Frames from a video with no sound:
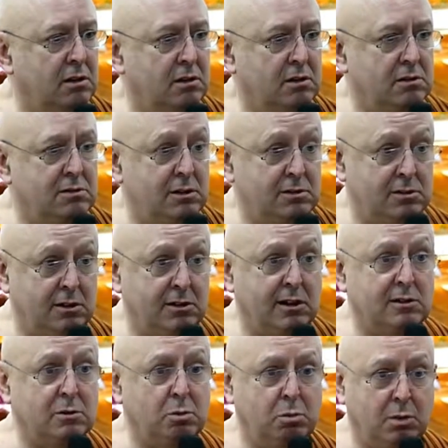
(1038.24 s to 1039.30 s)
So he said
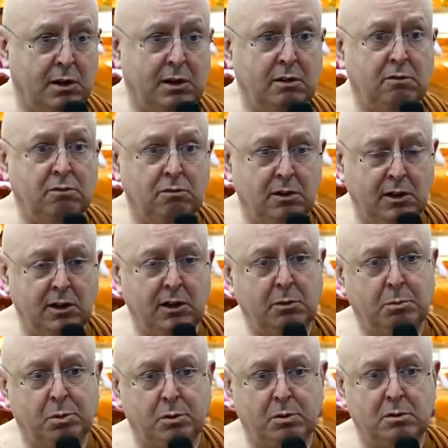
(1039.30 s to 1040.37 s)
that's one really
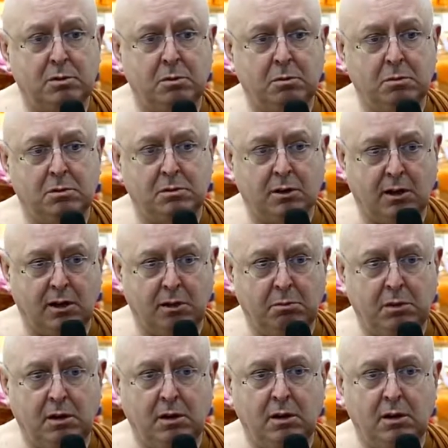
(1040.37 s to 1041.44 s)
important time.
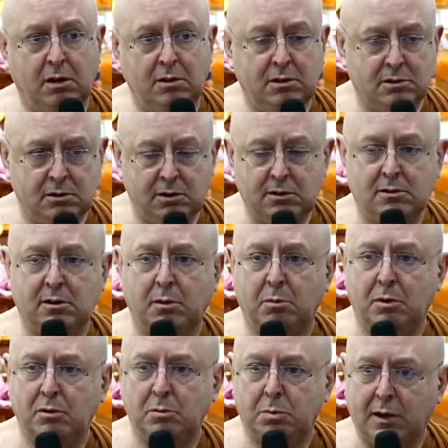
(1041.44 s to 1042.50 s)
You see someone
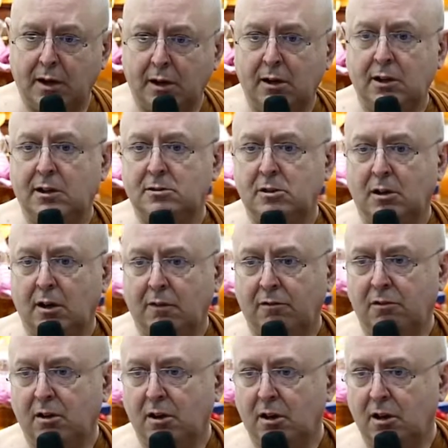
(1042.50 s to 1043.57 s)
who's badly injured after
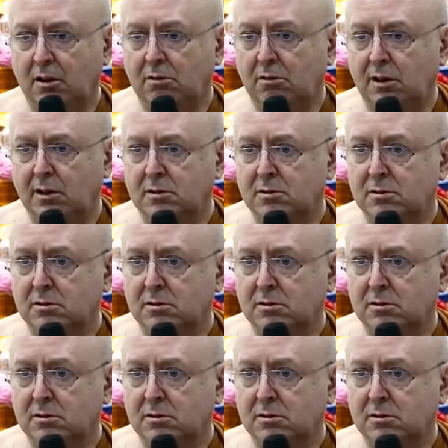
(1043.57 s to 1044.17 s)
a car crash,